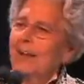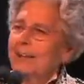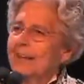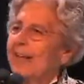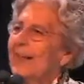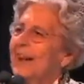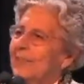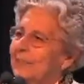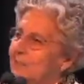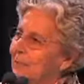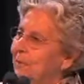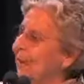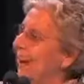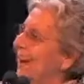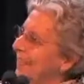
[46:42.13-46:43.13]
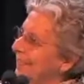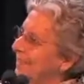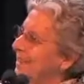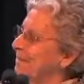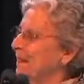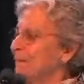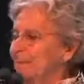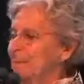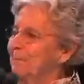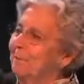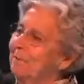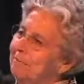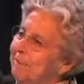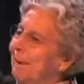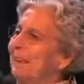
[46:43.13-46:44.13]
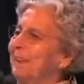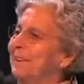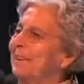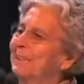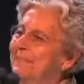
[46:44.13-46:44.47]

get, the more I think maybe it would be fun to.